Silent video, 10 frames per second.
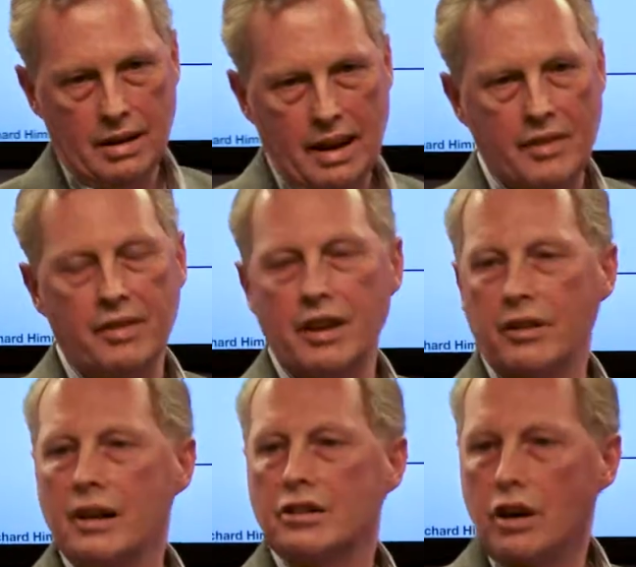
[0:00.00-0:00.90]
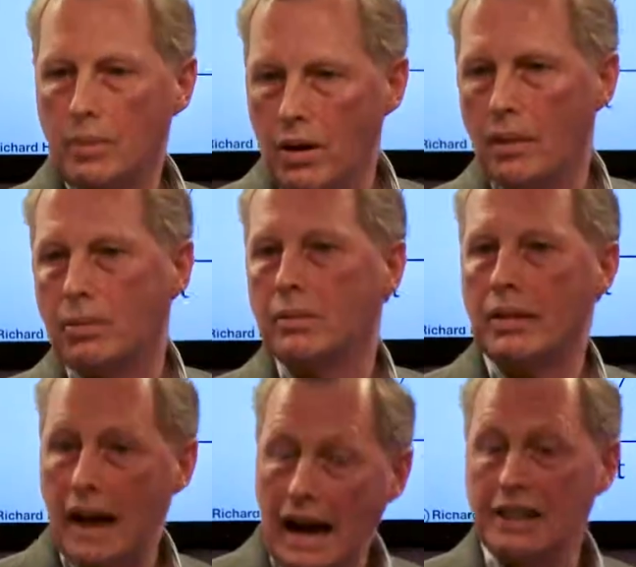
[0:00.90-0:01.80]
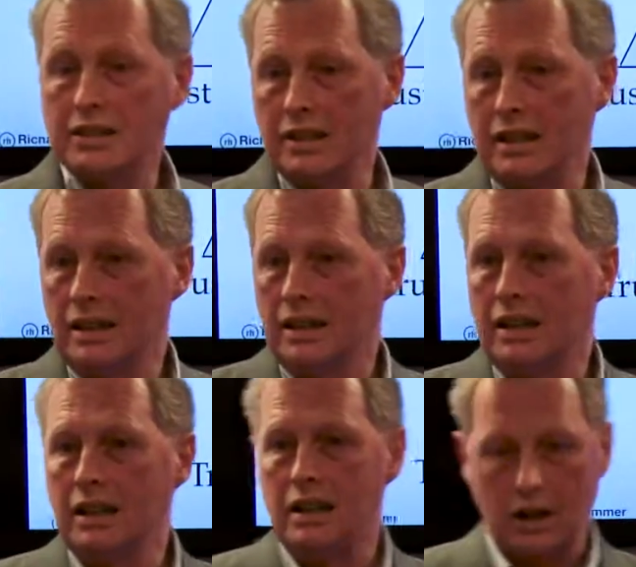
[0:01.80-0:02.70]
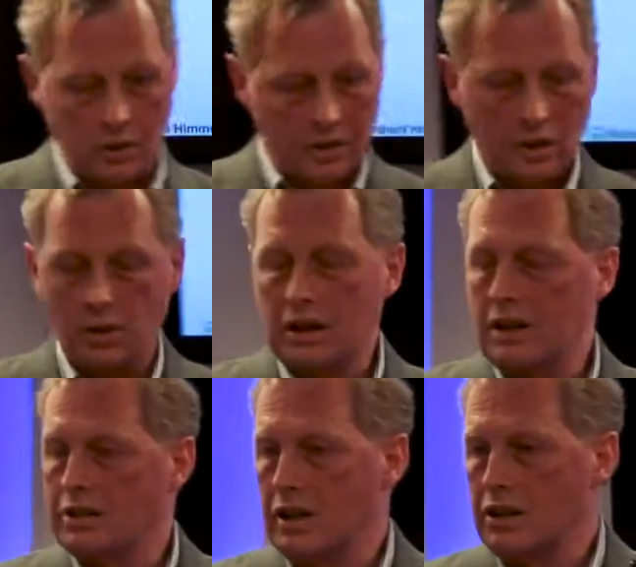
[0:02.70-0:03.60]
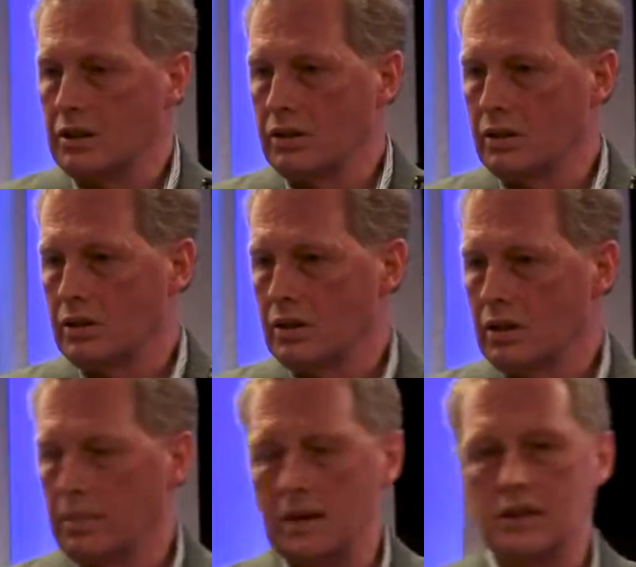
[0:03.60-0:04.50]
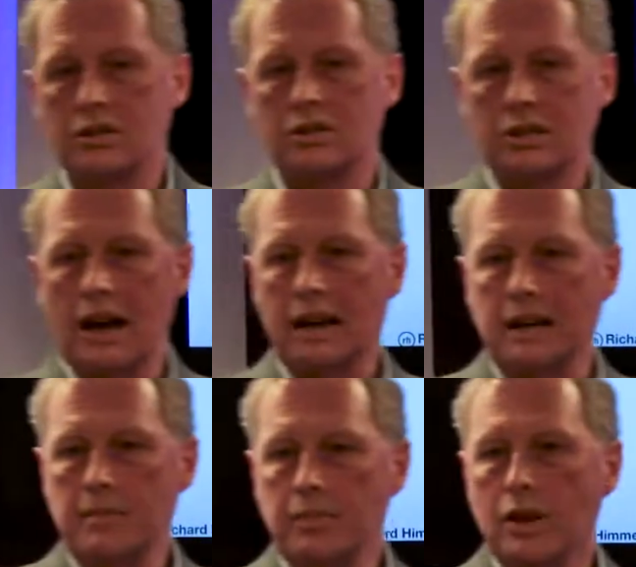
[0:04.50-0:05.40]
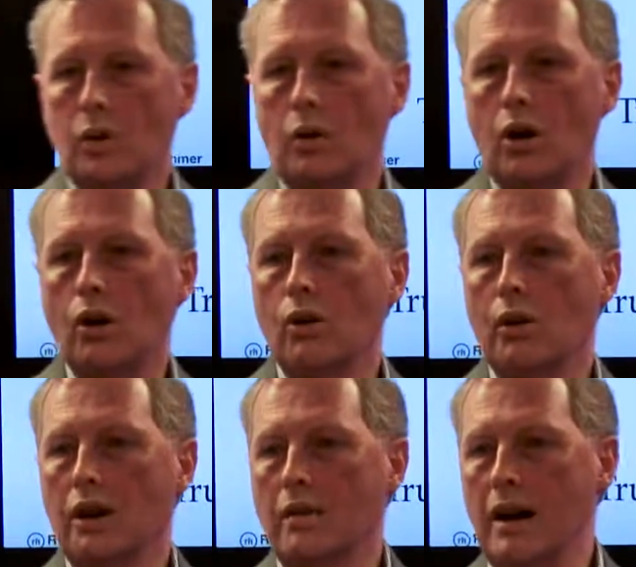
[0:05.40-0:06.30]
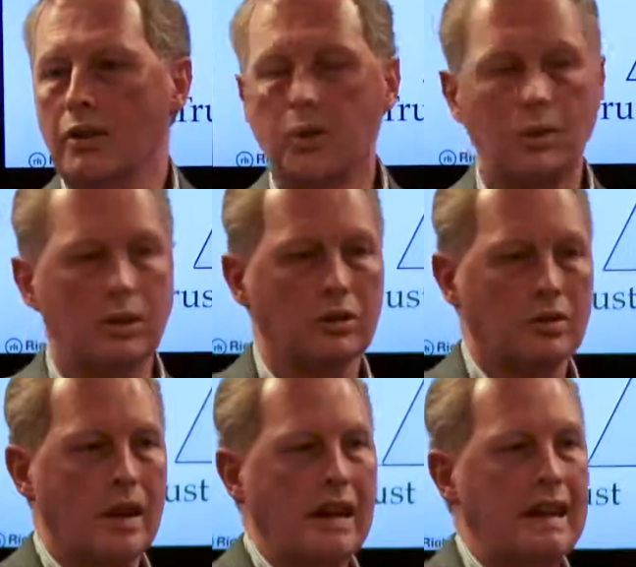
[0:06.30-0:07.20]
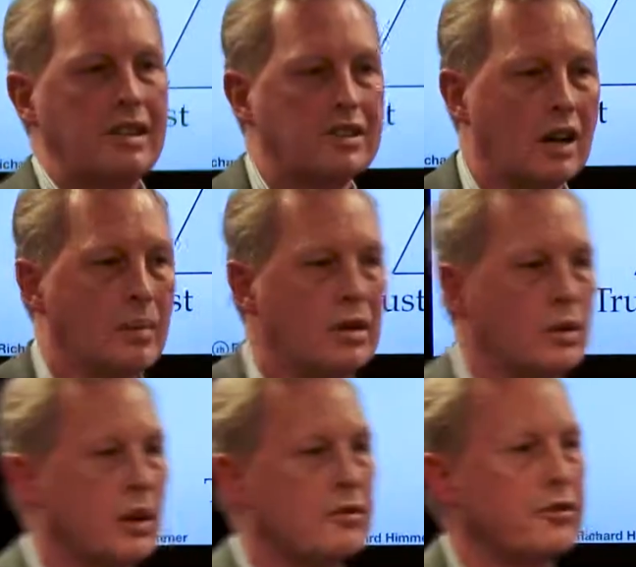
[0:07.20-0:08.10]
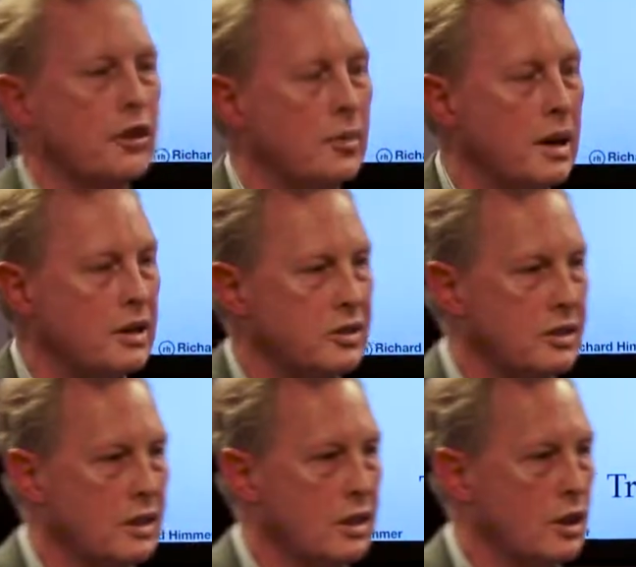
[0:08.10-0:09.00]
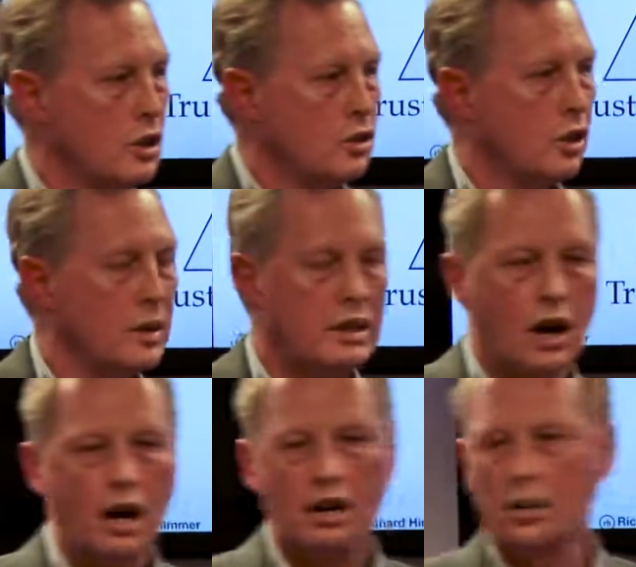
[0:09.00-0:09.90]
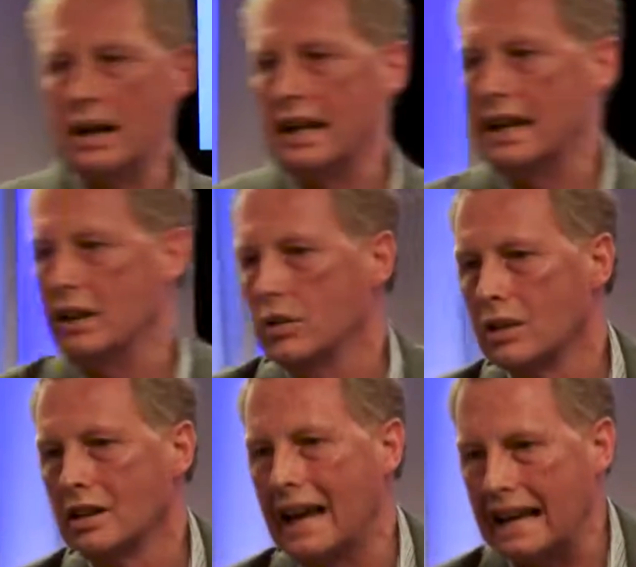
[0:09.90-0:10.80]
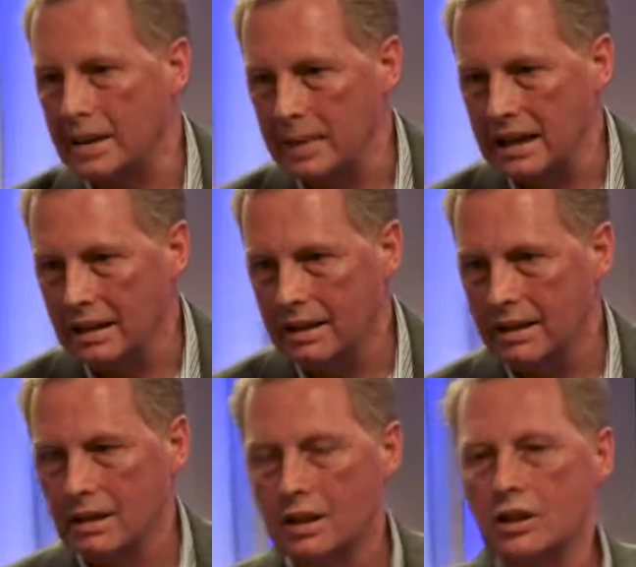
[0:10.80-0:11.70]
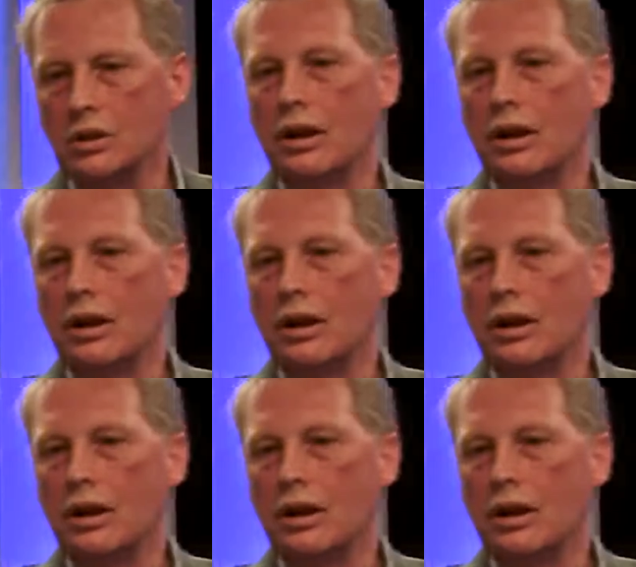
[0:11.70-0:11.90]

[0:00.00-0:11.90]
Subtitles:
And therein is our problem, I see, not only in organizations, but in society. We're all going around the world trying to get someone to affirm us, so we talk in a way to get you to like me, to